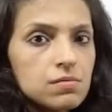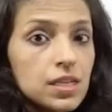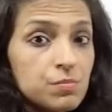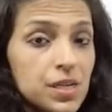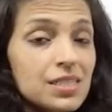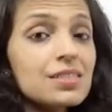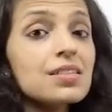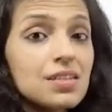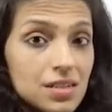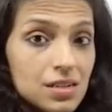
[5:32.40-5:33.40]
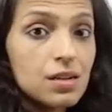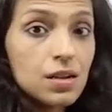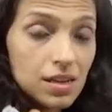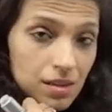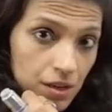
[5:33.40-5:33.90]
That means,
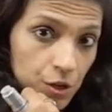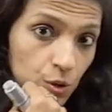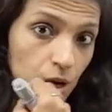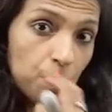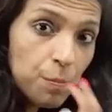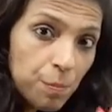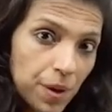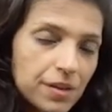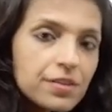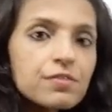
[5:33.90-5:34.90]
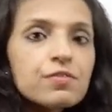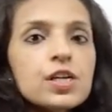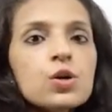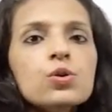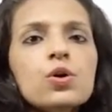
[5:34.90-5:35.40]
in, you know,
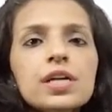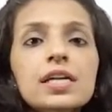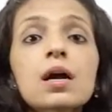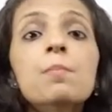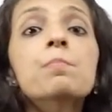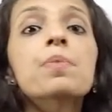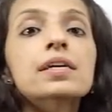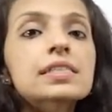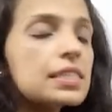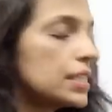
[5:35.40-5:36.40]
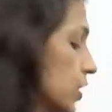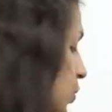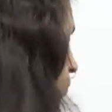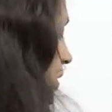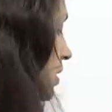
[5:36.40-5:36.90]
comparatively good or in comparison.
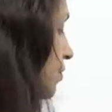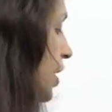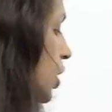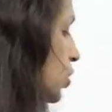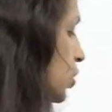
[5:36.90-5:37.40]
So vis-a-vis